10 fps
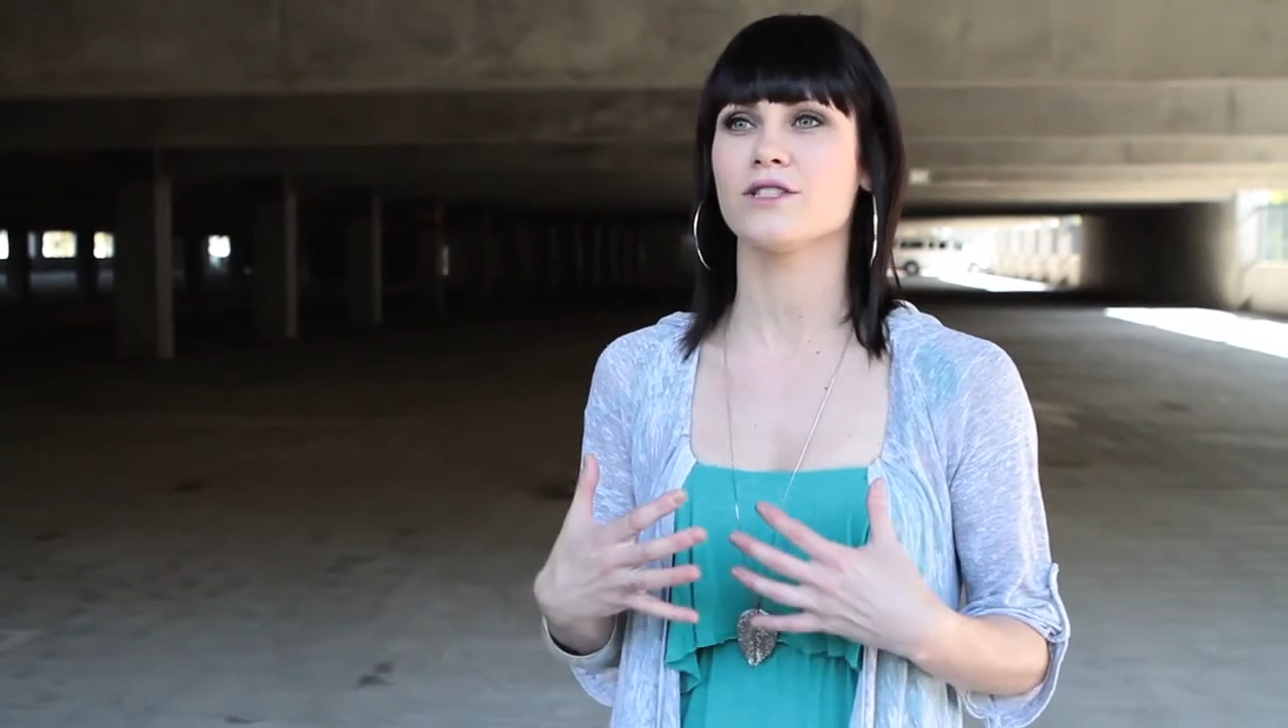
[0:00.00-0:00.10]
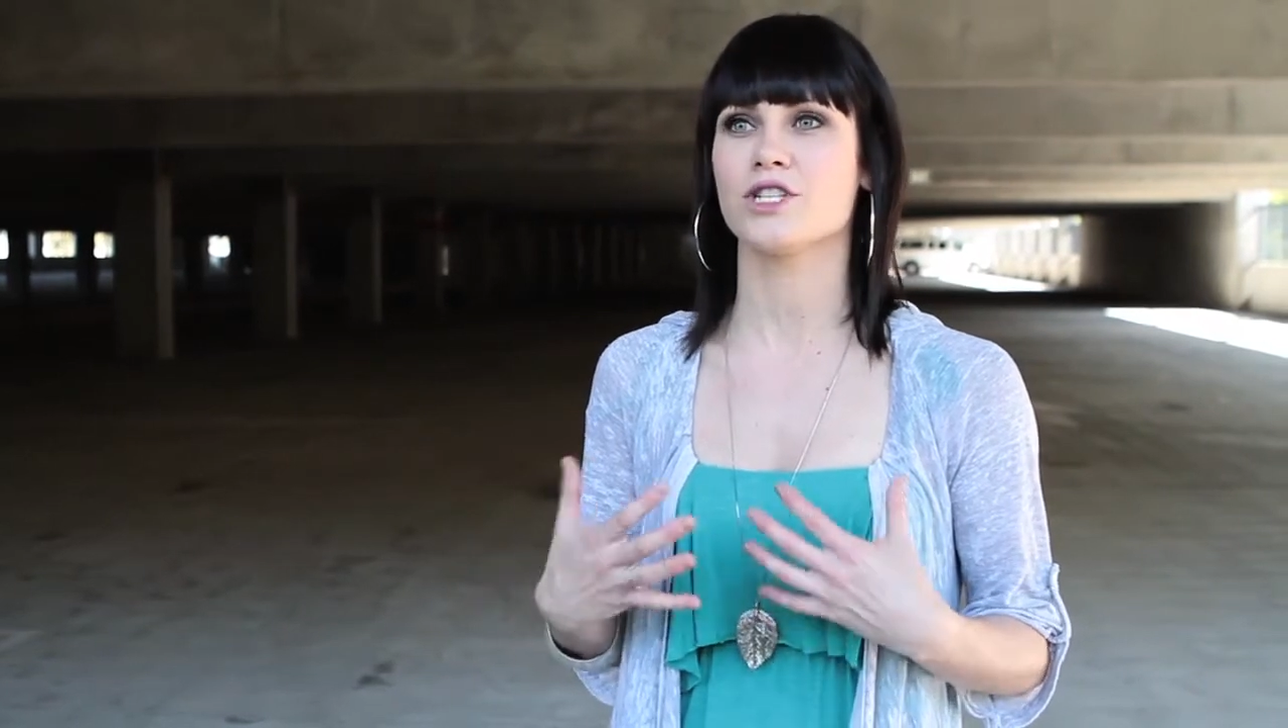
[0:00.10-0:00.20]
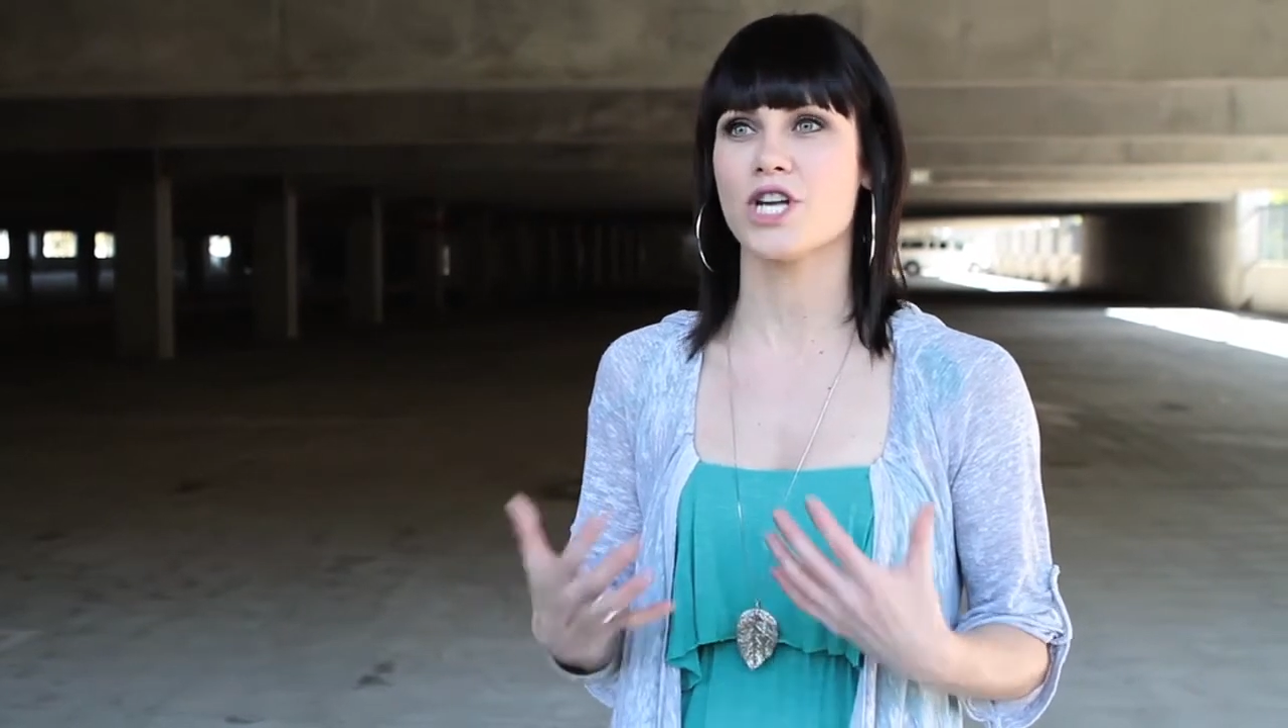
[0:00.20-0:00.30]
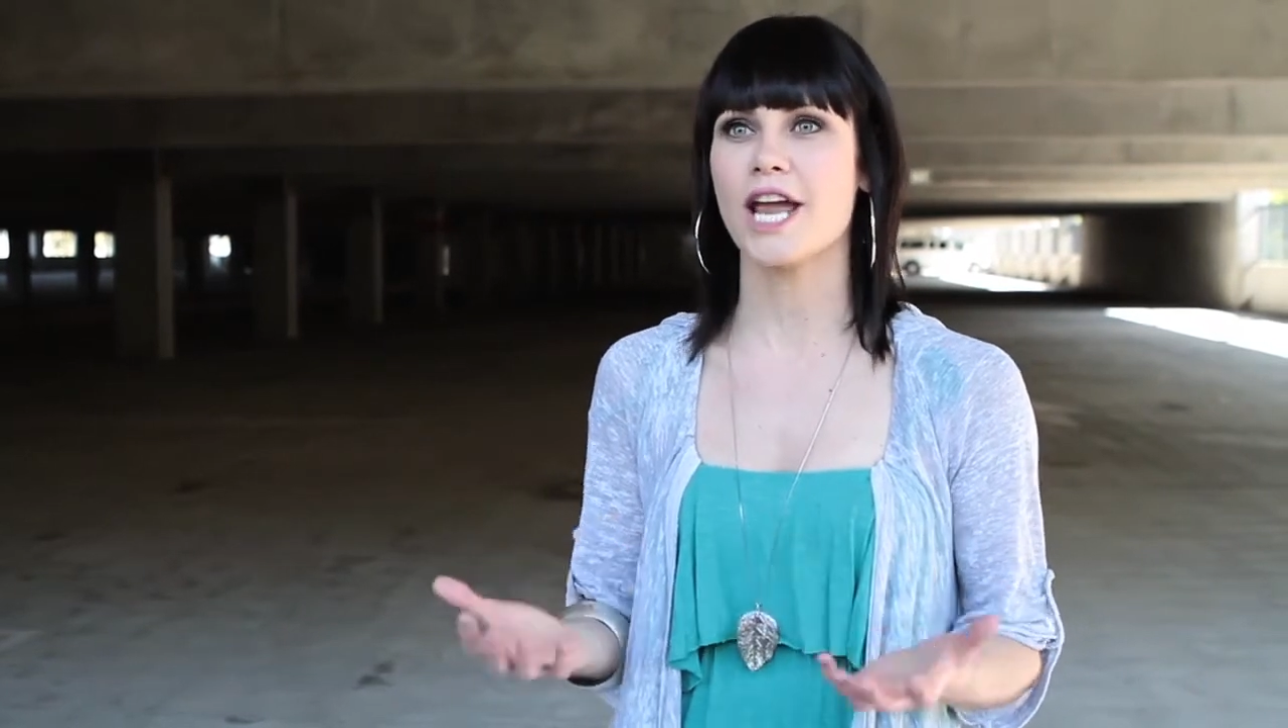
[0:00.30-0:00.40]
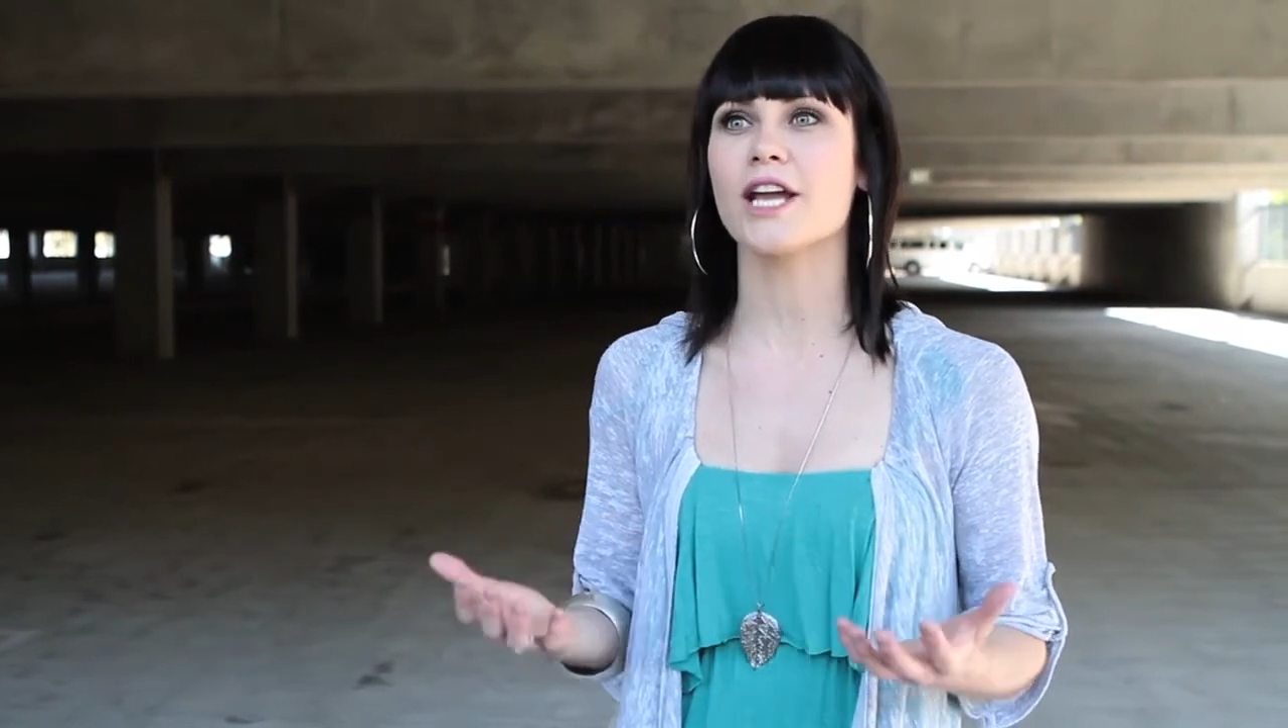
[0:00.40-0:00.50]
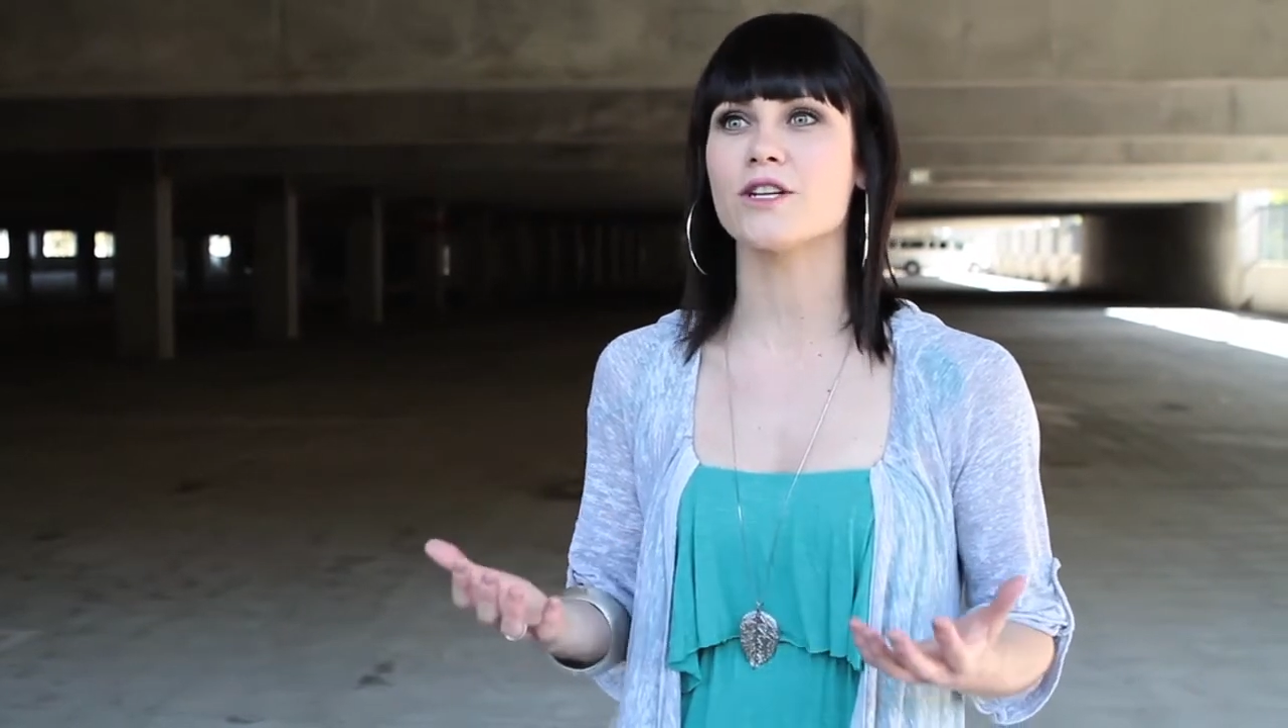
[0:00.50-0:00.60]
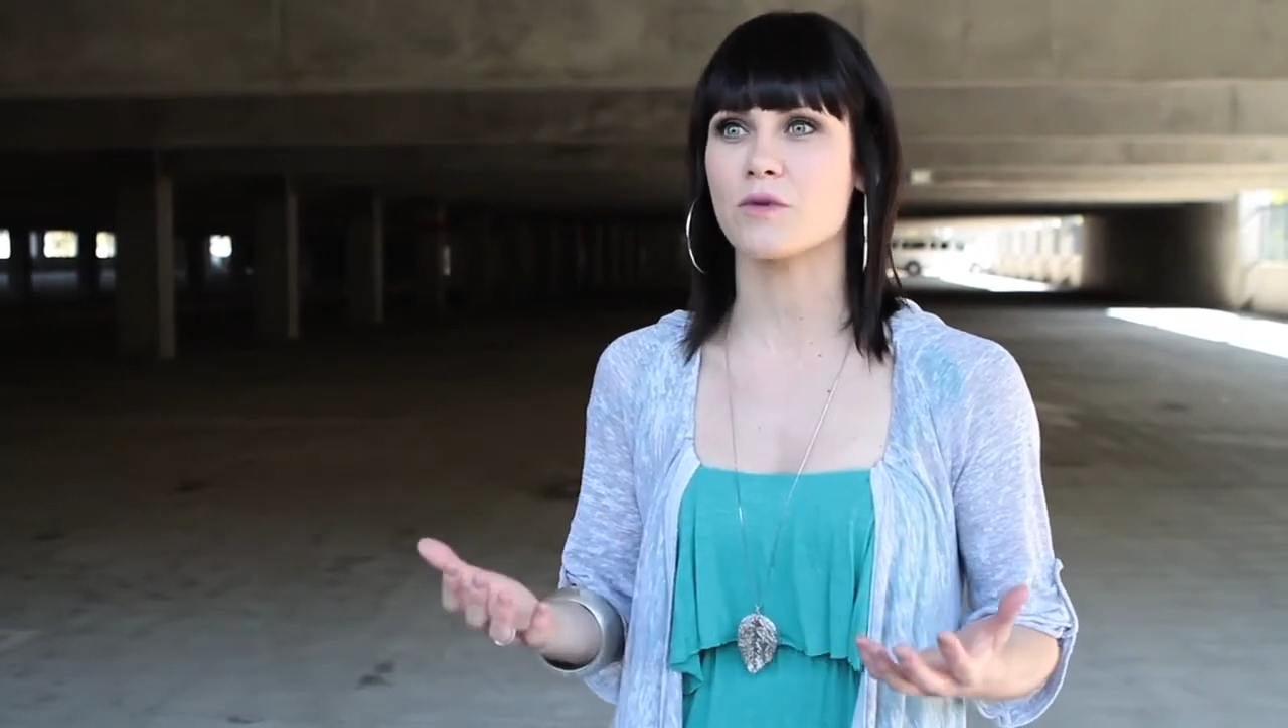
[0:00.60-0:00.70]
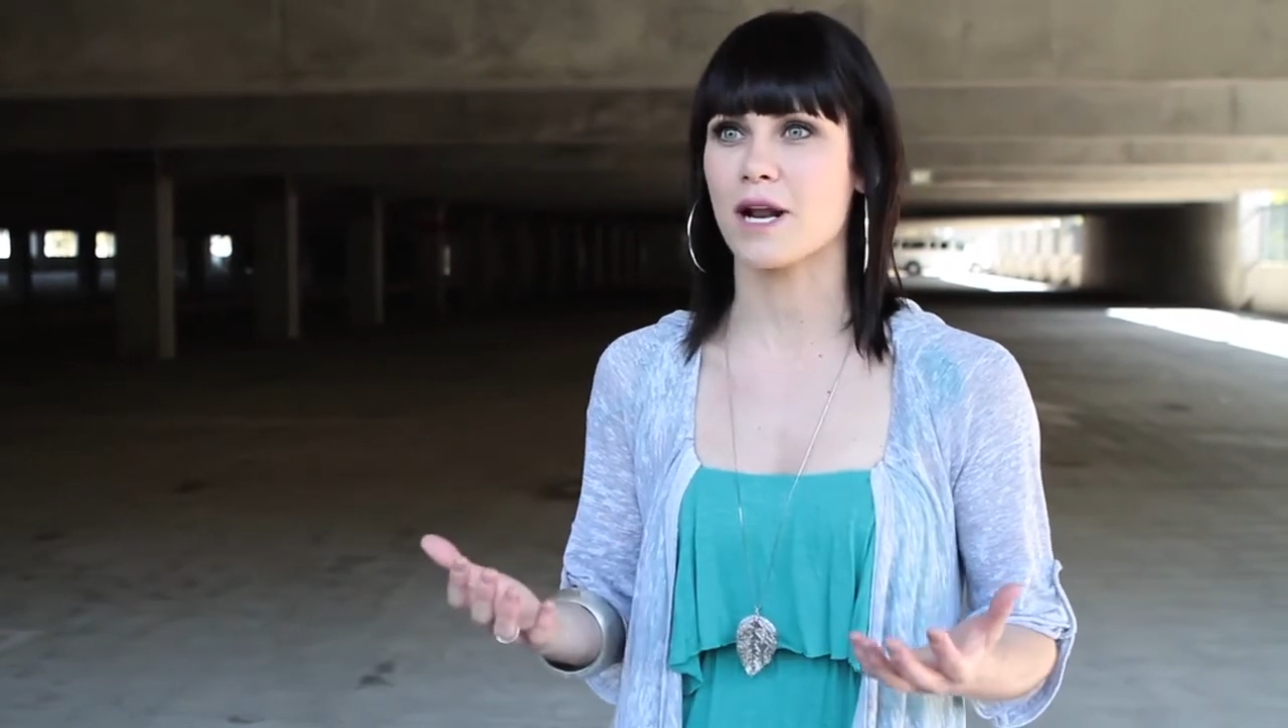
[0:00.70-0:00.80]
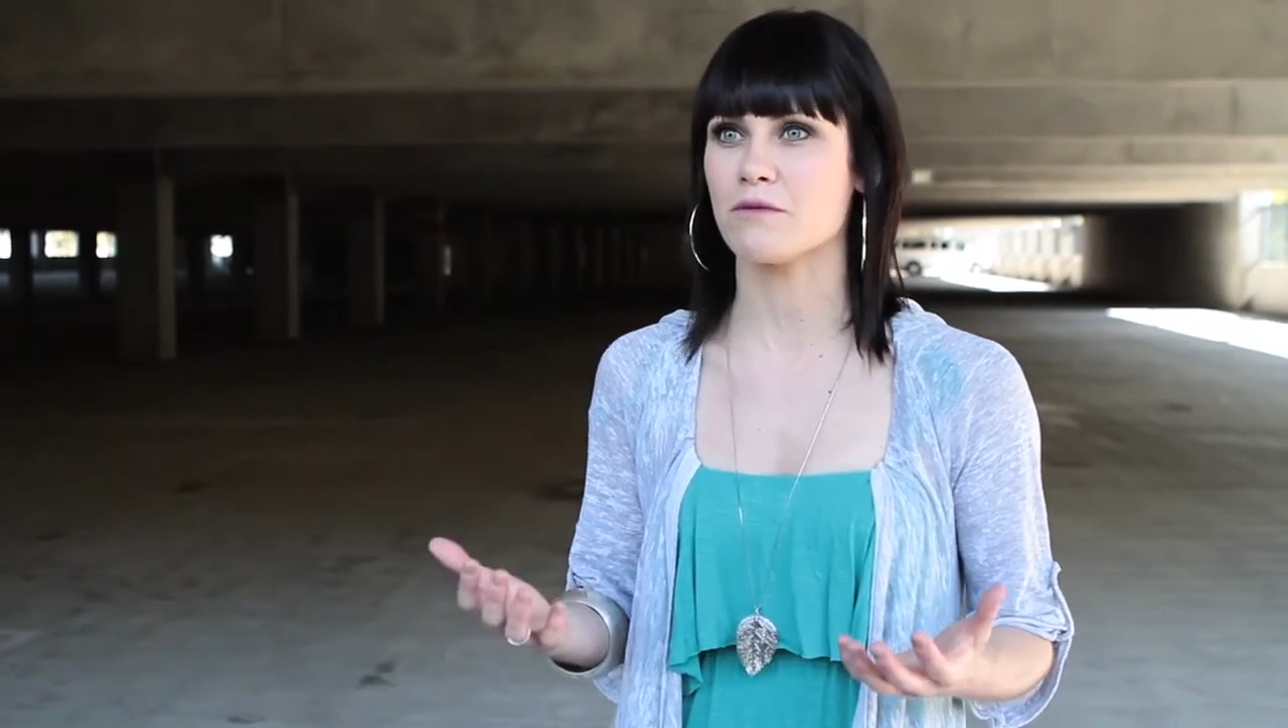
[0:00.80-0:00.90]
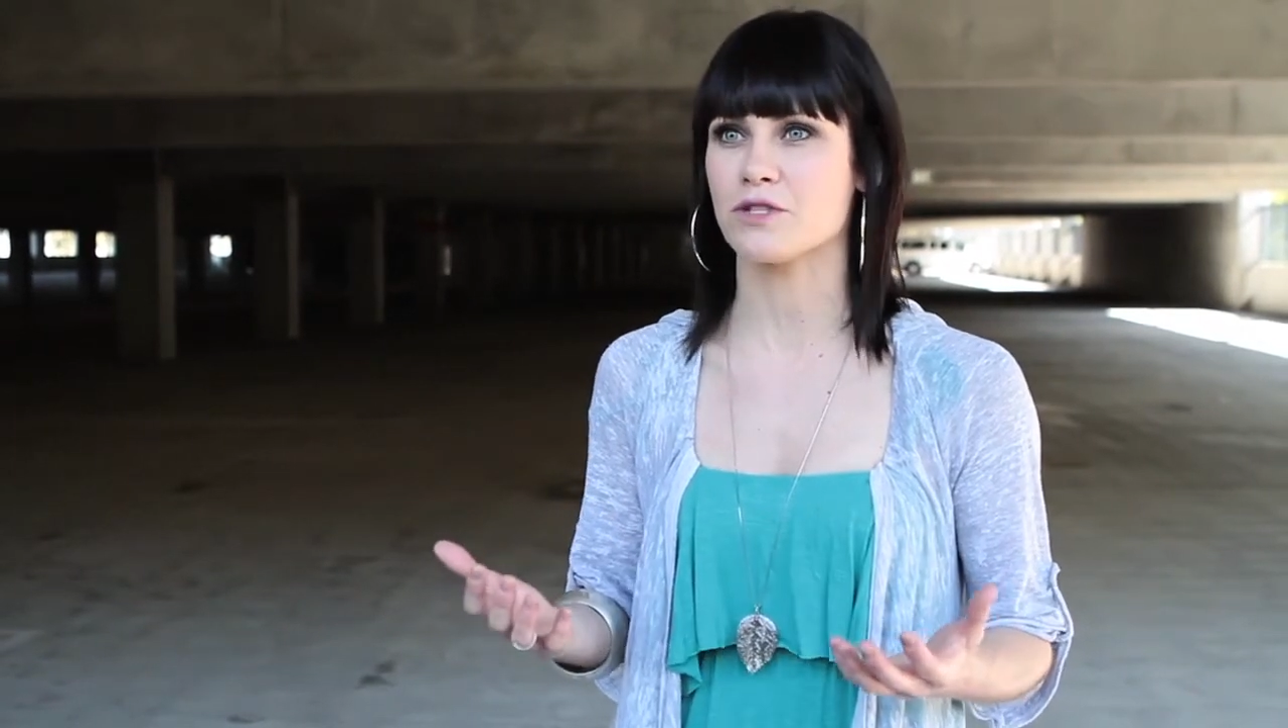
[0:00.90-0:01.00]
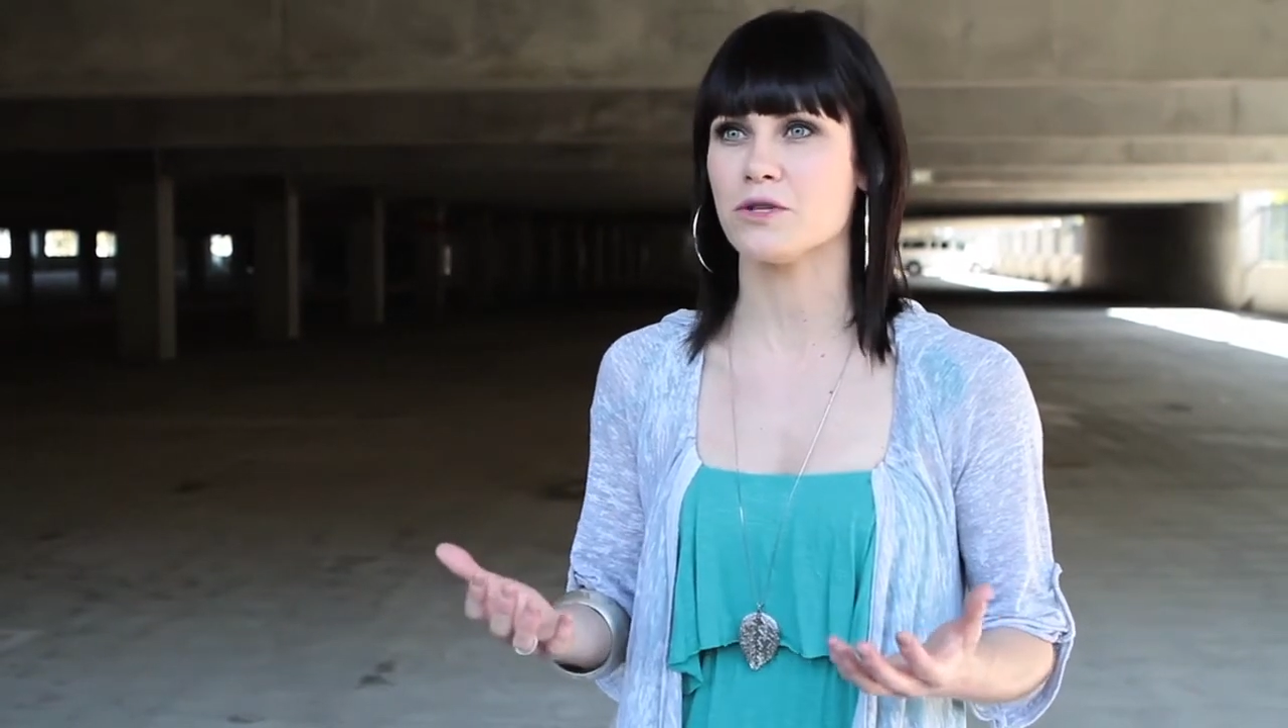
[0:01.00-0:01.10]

to change what I was